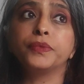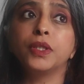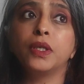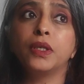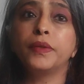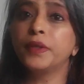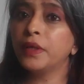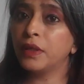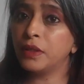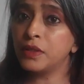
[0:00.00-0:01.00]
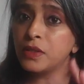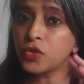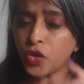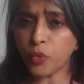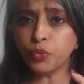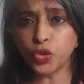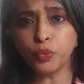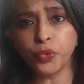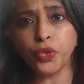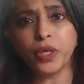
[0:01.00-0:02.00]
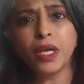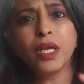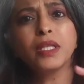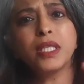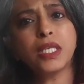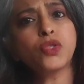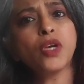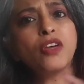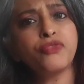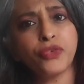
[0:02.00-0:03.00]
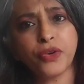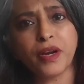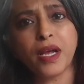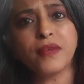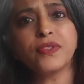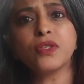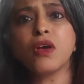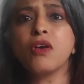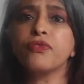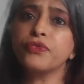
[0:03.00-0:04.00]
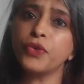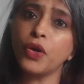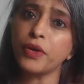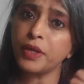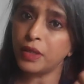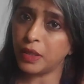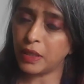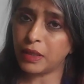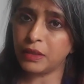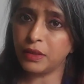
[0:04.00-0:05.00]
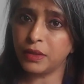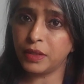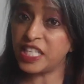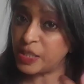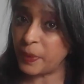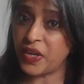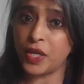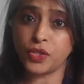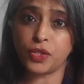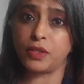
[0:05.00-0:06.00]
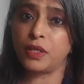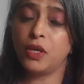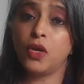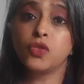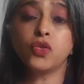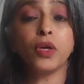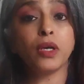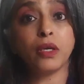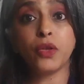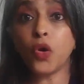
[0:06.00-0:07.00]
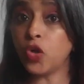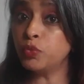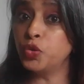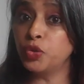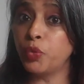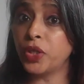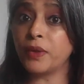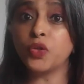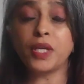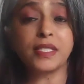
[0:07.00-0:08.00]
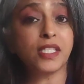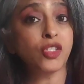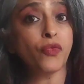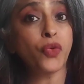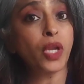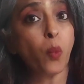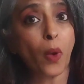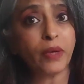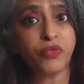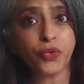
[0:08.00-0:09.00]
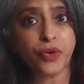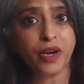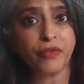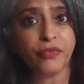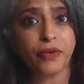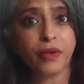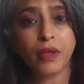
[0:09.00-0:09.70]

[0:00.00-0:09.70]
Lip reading: your mood board need to have photographs of your inspiration. So your whole mood board could consist of only one photograph.